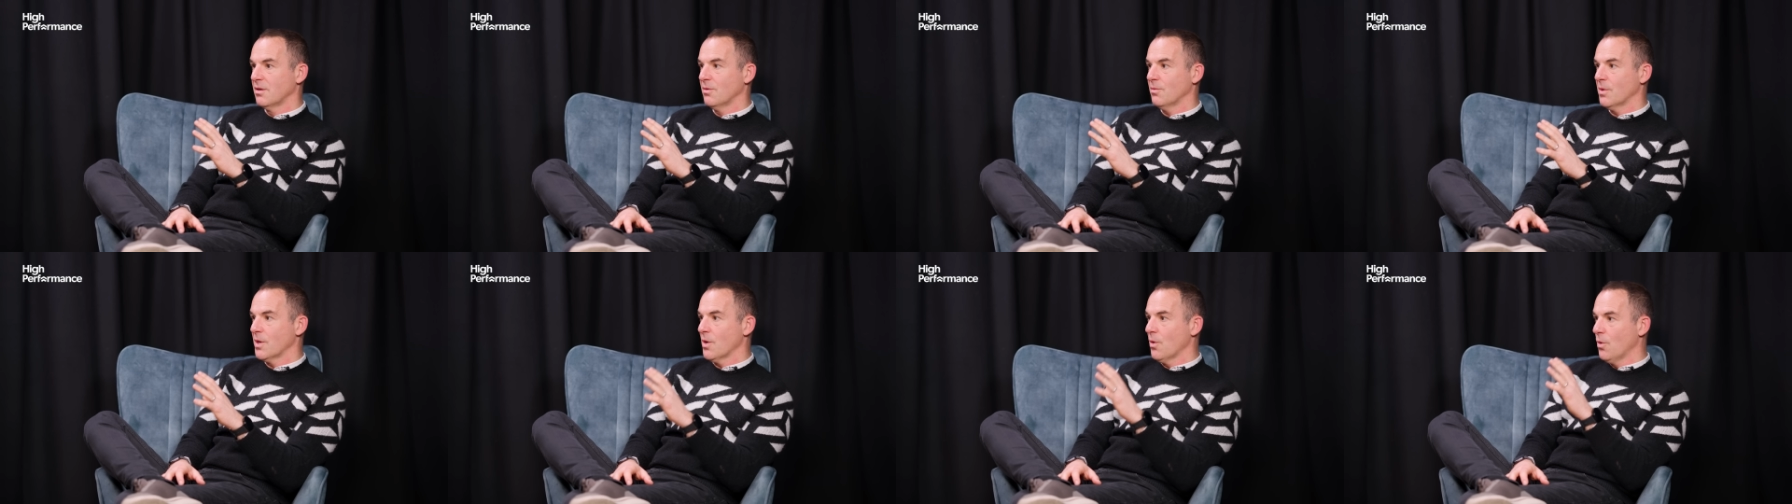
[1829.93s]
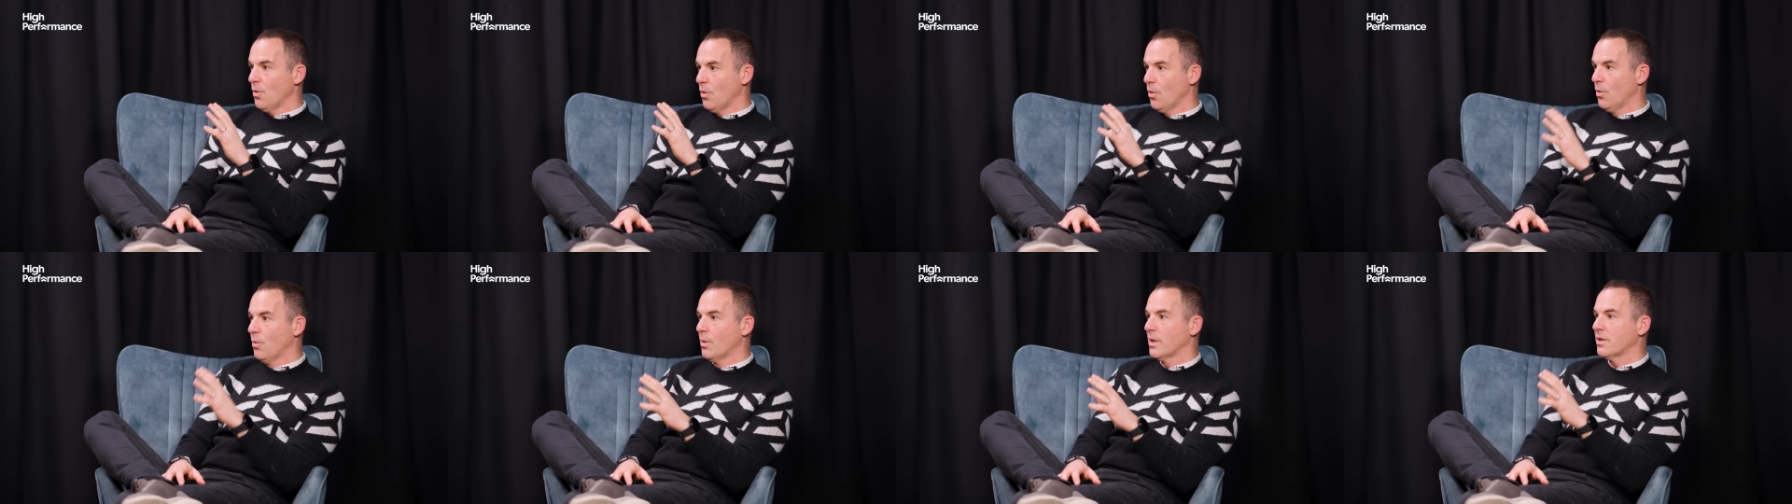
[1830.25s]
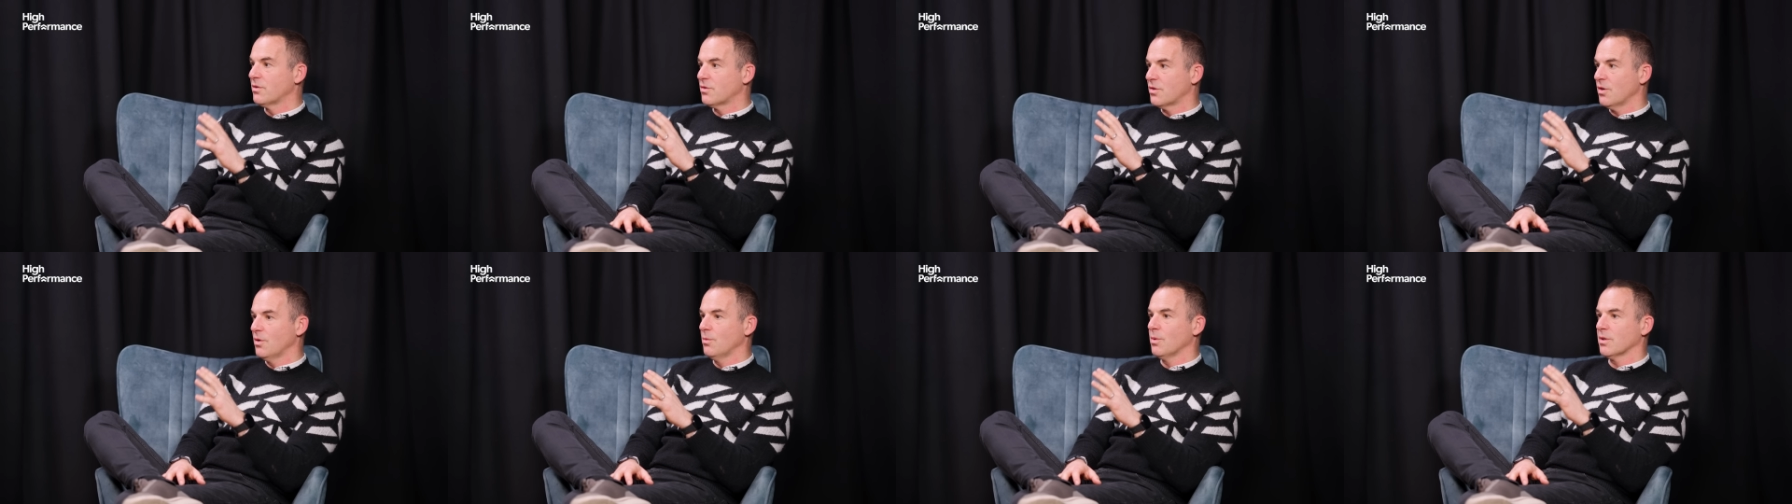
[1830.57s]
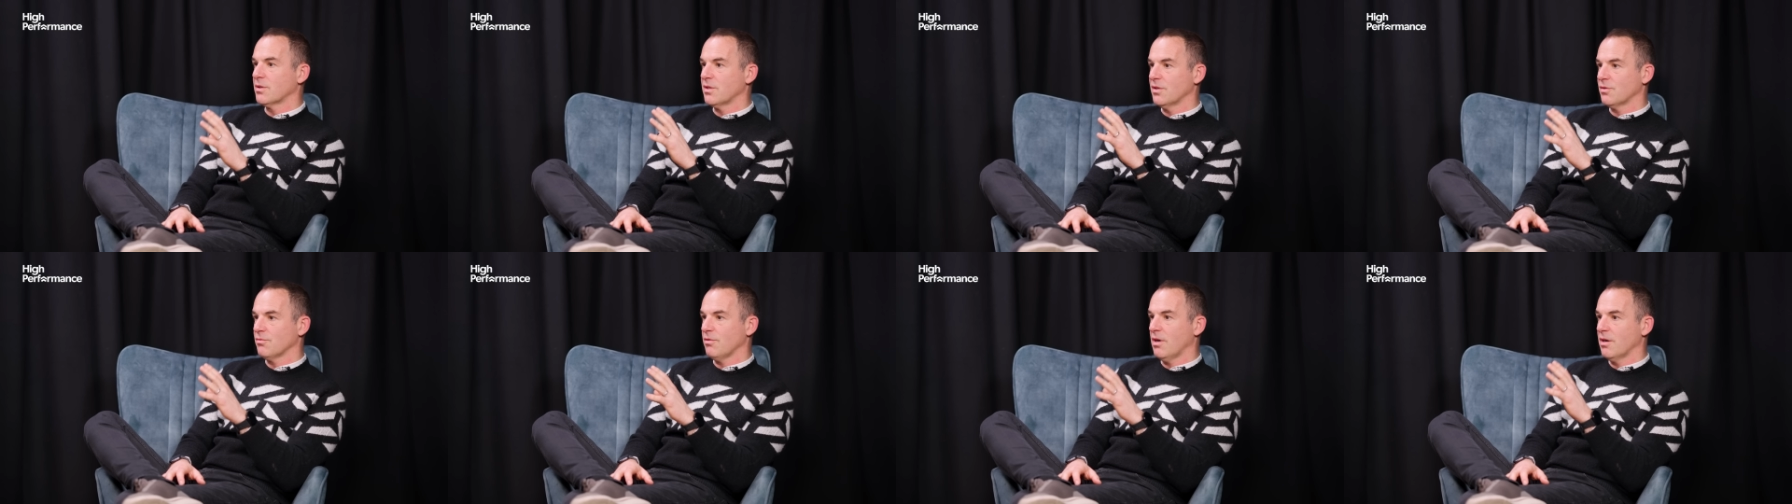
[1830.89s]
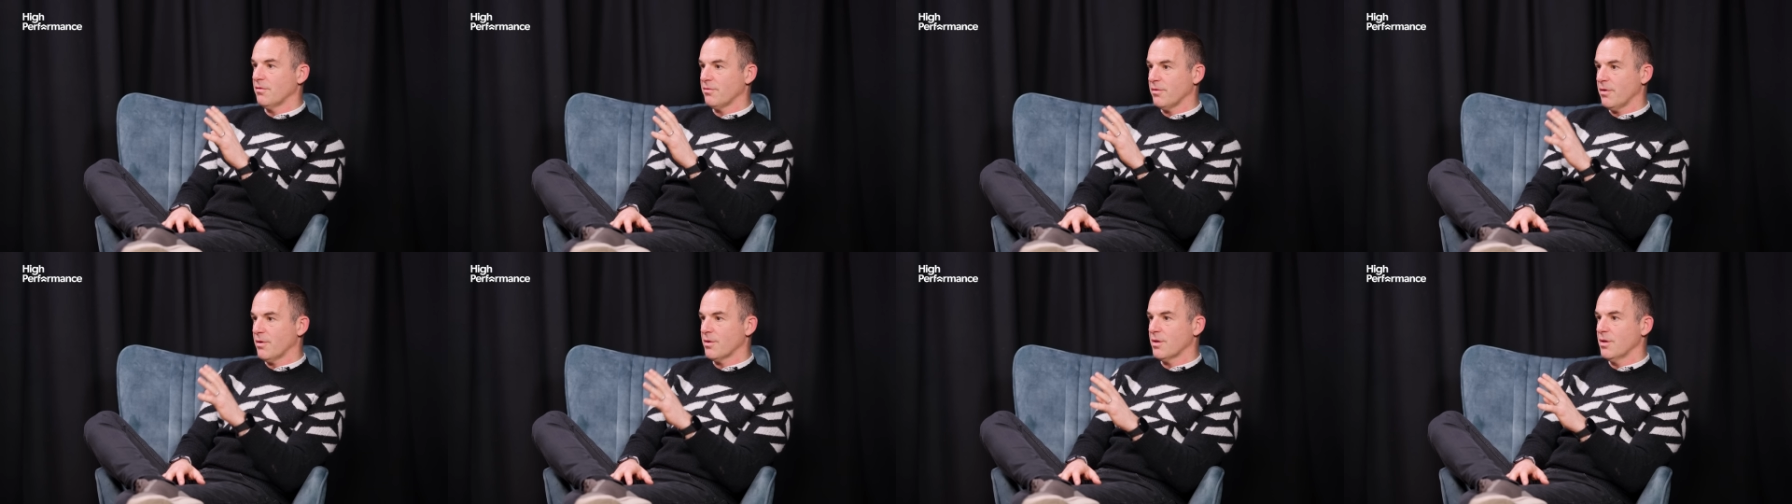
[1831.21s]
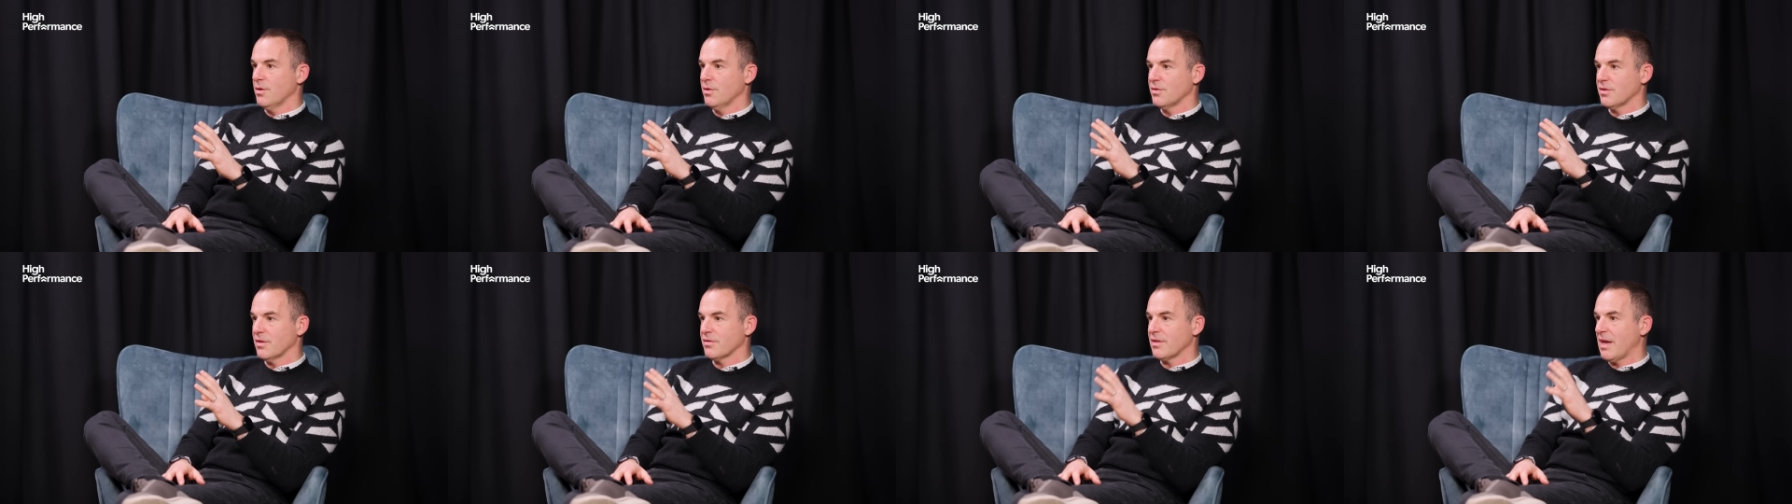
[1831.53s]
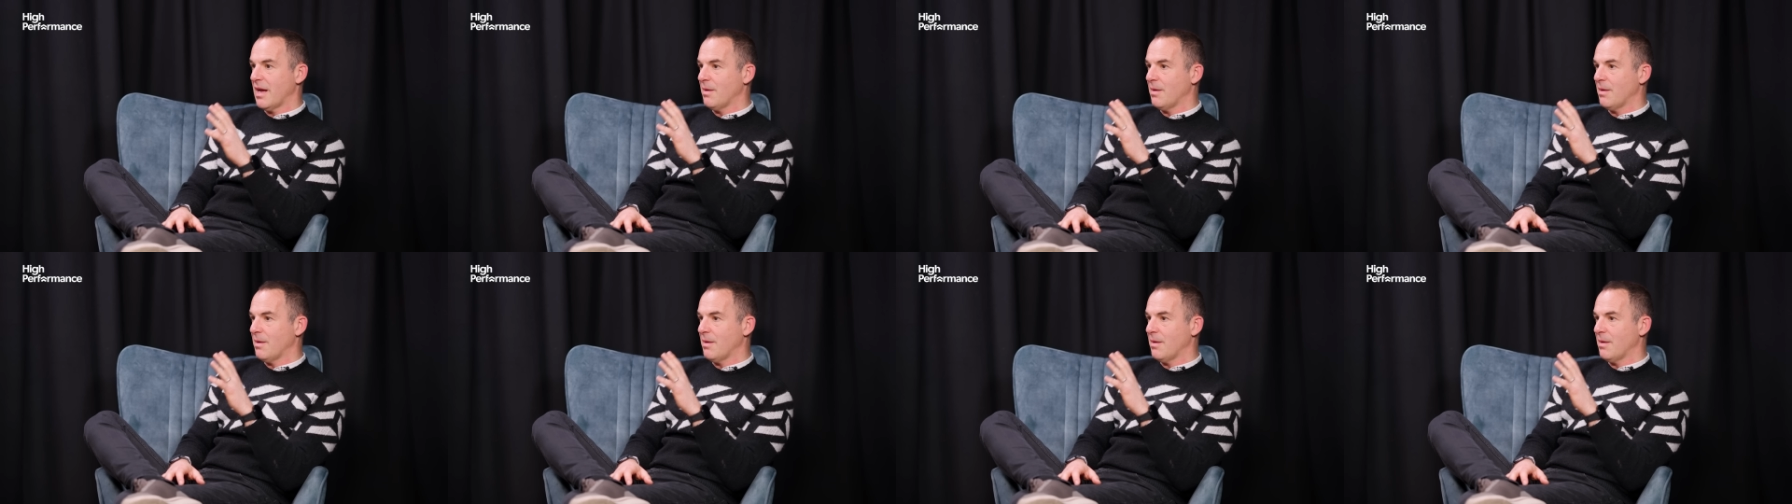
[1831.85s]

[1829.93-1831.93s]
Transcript: We always do what is right for our users,